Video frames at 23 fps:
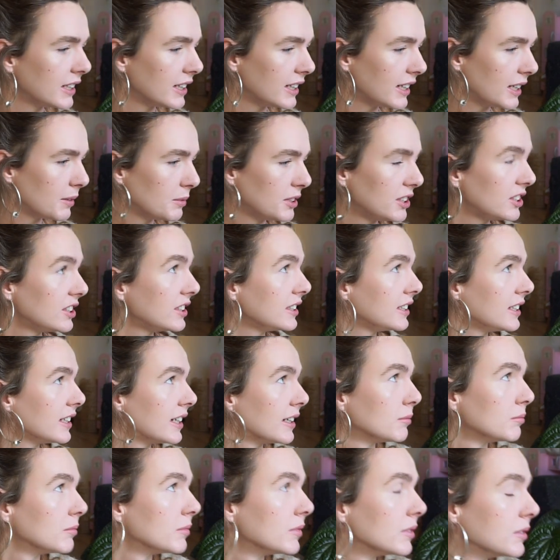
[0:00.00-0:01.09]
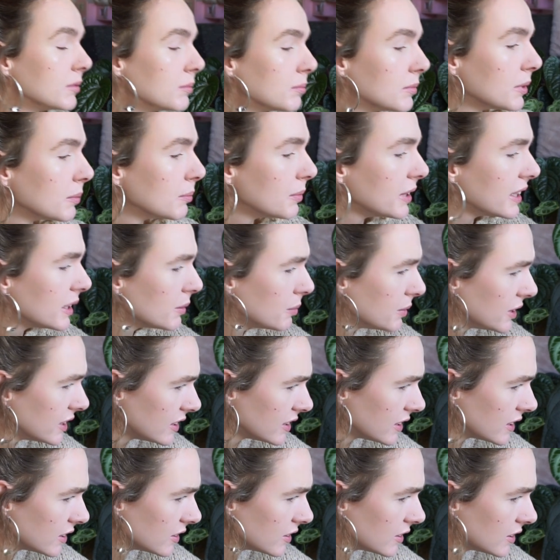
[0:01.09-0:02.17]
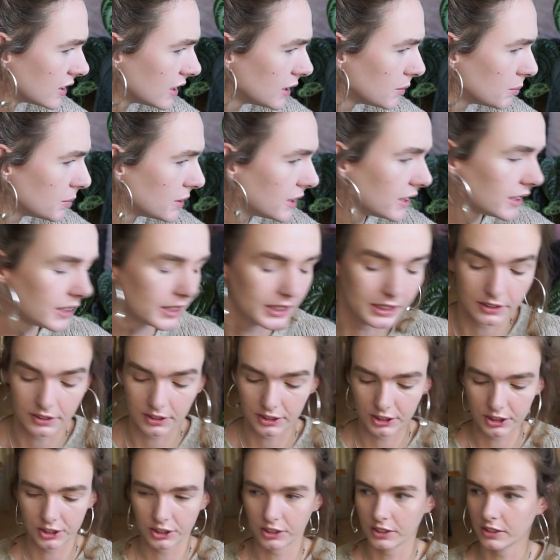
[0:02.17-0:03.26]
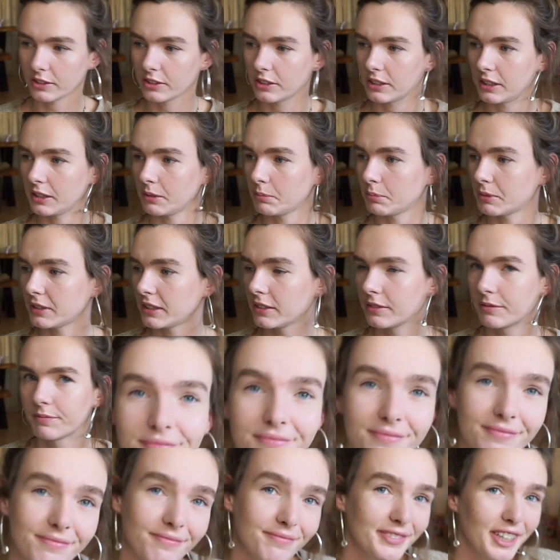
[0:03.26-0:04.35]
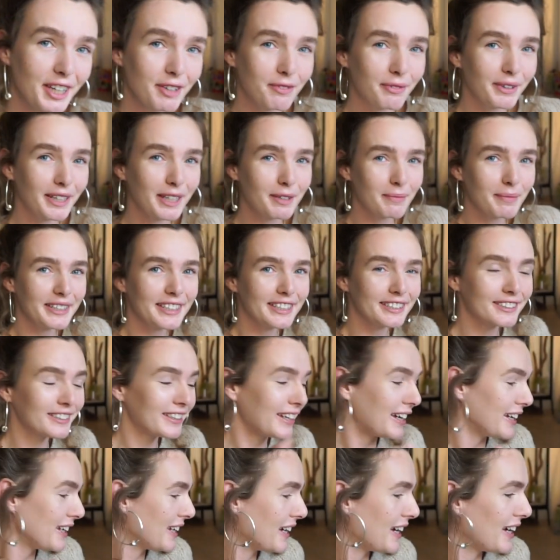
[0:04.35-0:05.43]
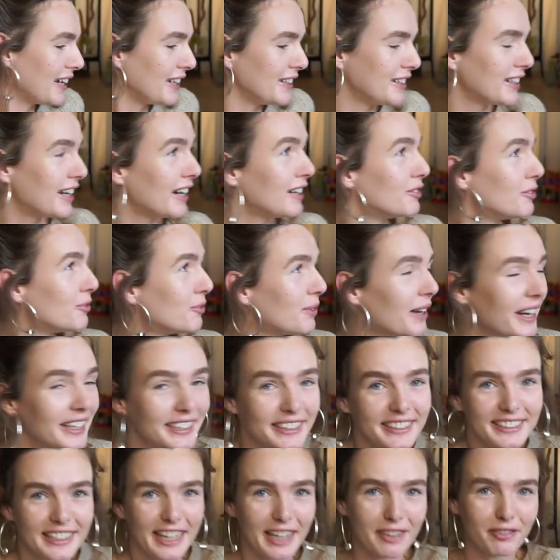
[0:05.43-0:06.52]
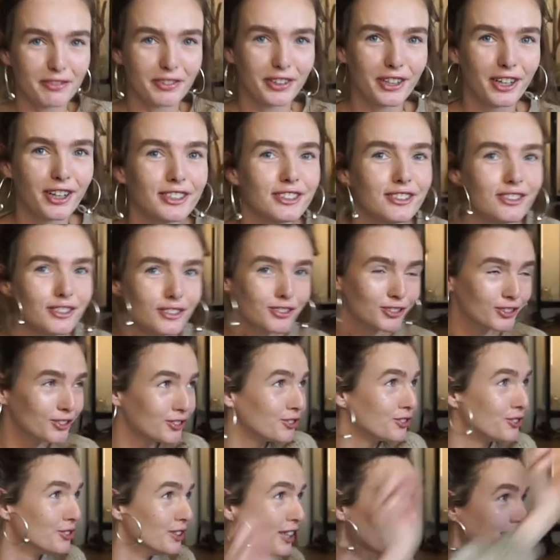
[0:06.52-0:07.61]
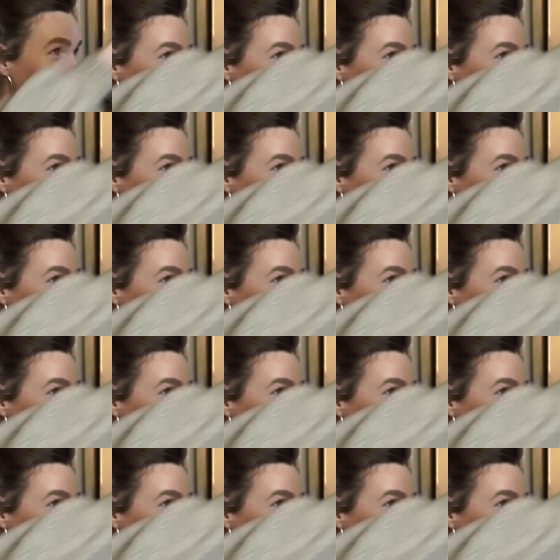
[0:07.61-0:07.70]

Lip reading: Let me see. My baby is still sleeping. Yes, she's still sleeping. Wait a minute, why did I forgot those two?